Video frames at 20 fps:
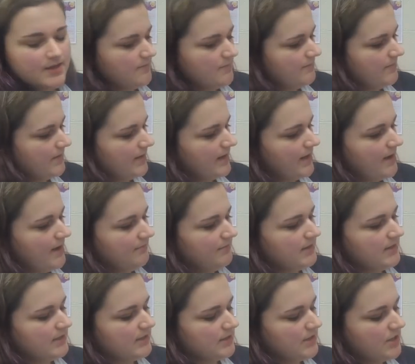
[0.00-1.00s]
But I'm going
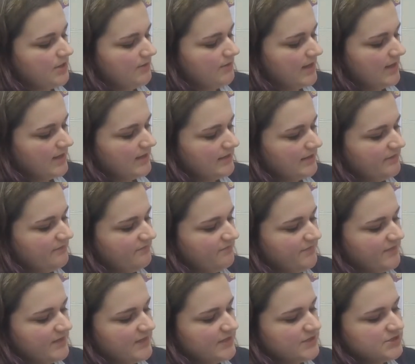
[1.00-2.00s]
to go ahead and
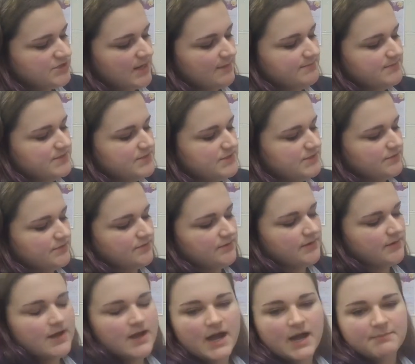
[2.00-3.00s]
finish up
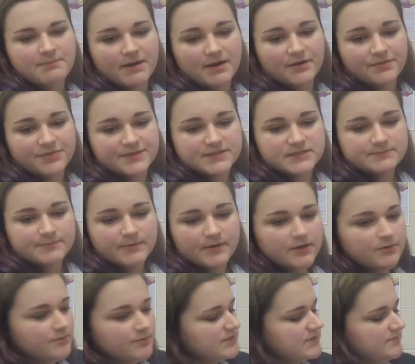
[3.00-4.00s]
to about this
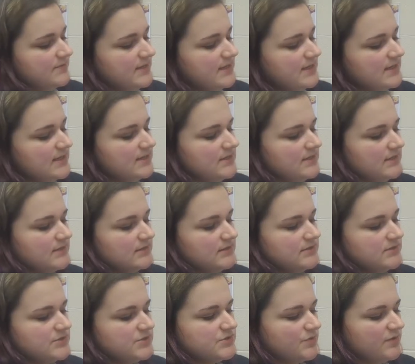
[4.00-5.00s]
part once we get
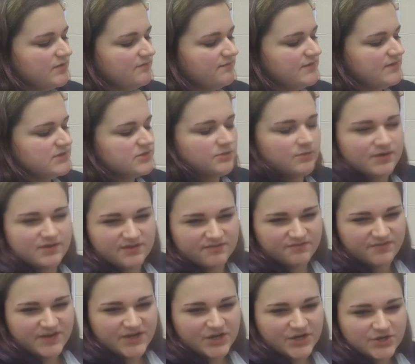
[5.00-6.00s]
sort of into where the
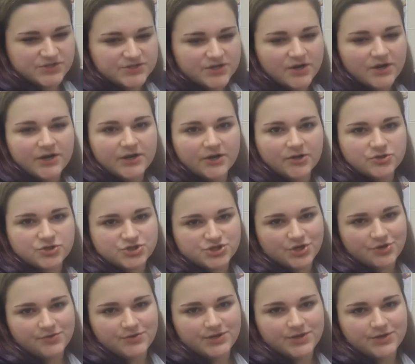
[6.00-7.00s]
fingers are, and I'll
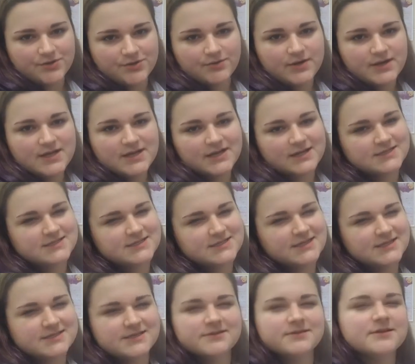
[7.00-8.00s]
show you because it
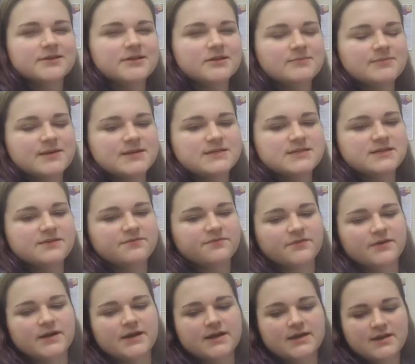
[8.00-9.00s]
gets a little bit
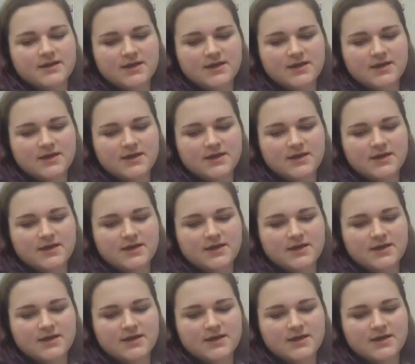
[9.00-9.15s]
different.